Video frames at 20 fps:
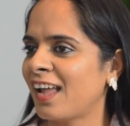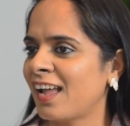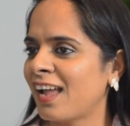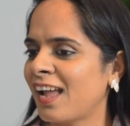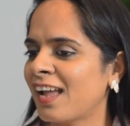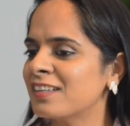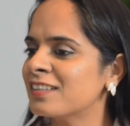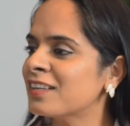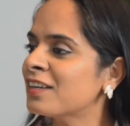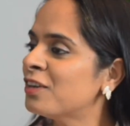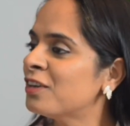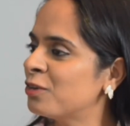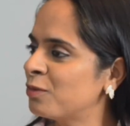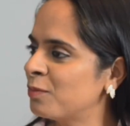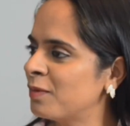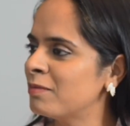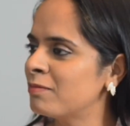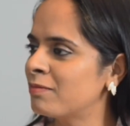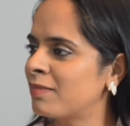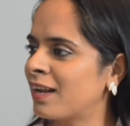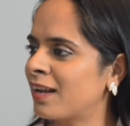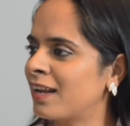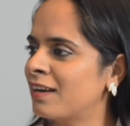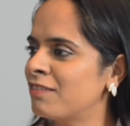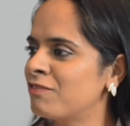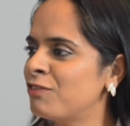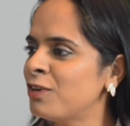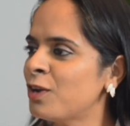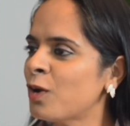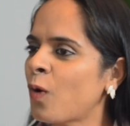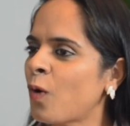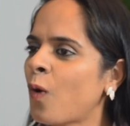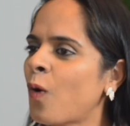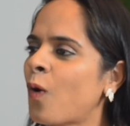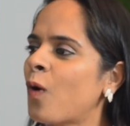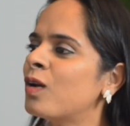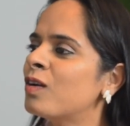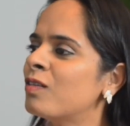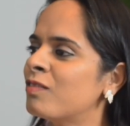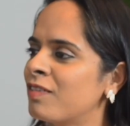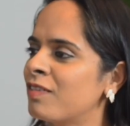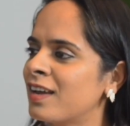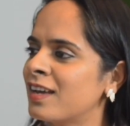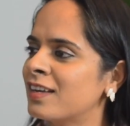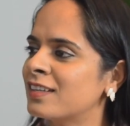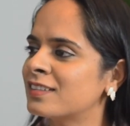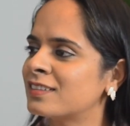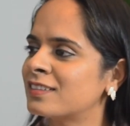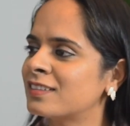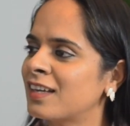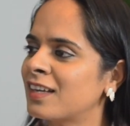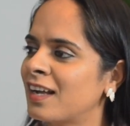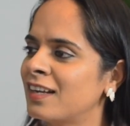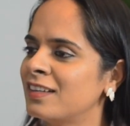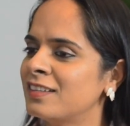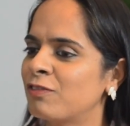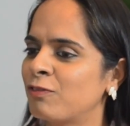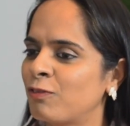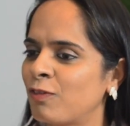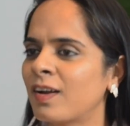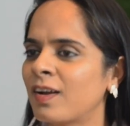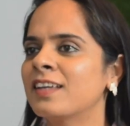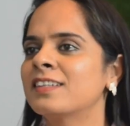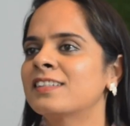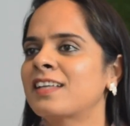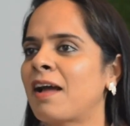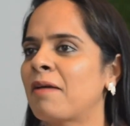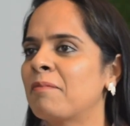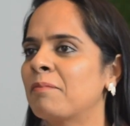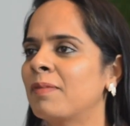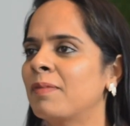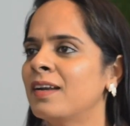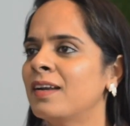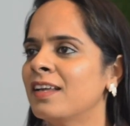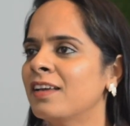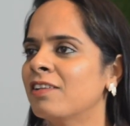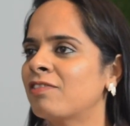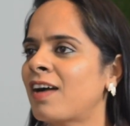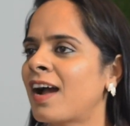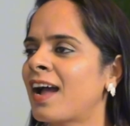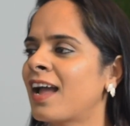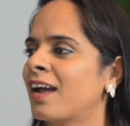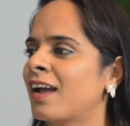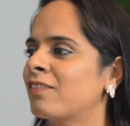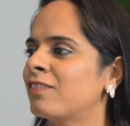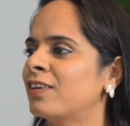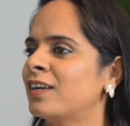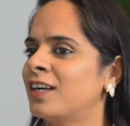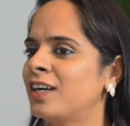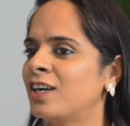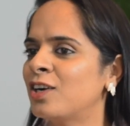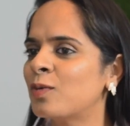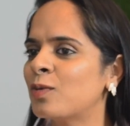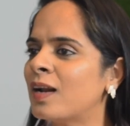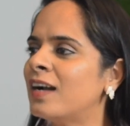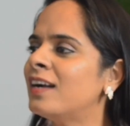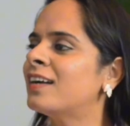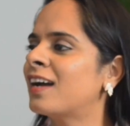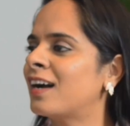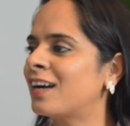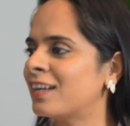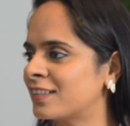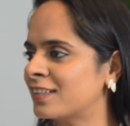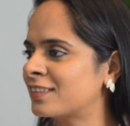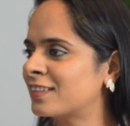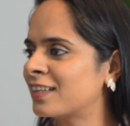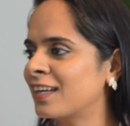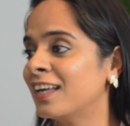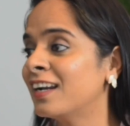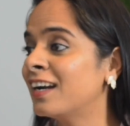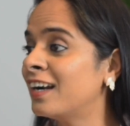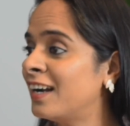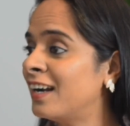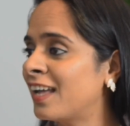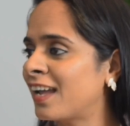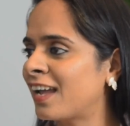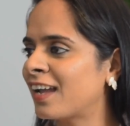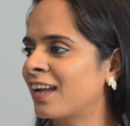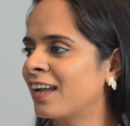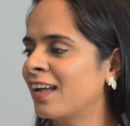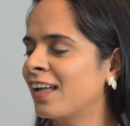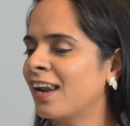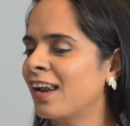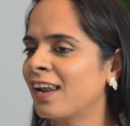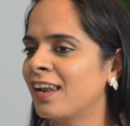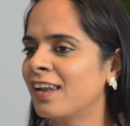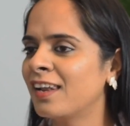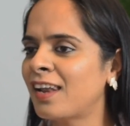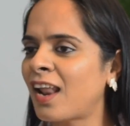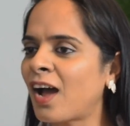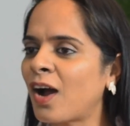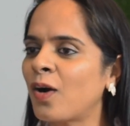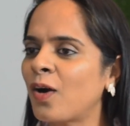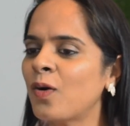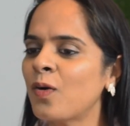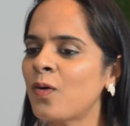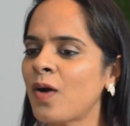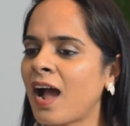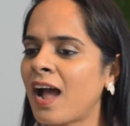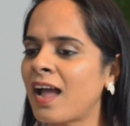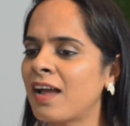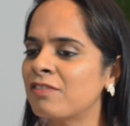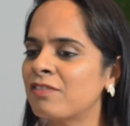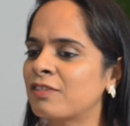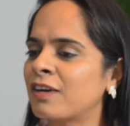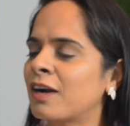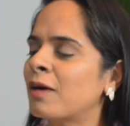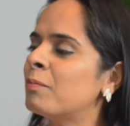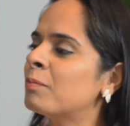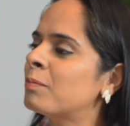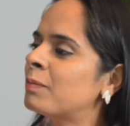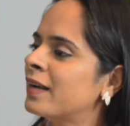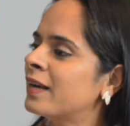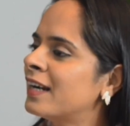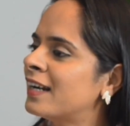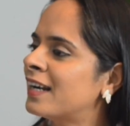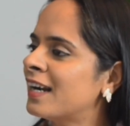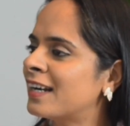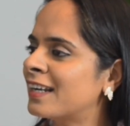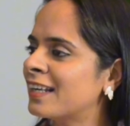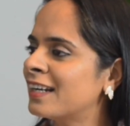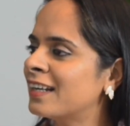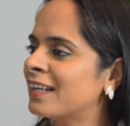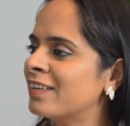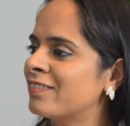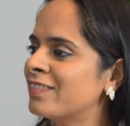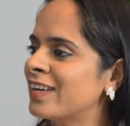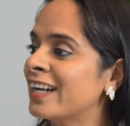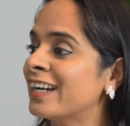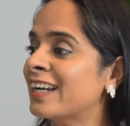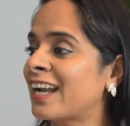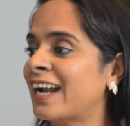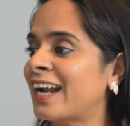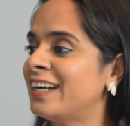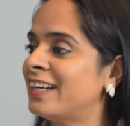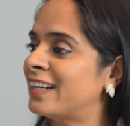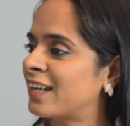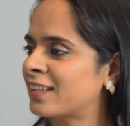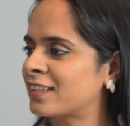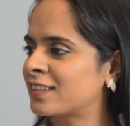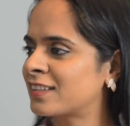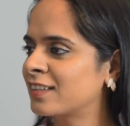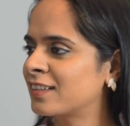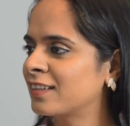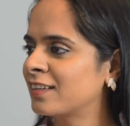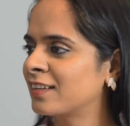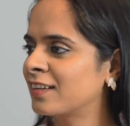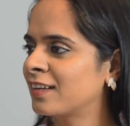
As a human brain, we always, for example, if I have a 12 tasks in a day, now I have completed till evening 9 tasks.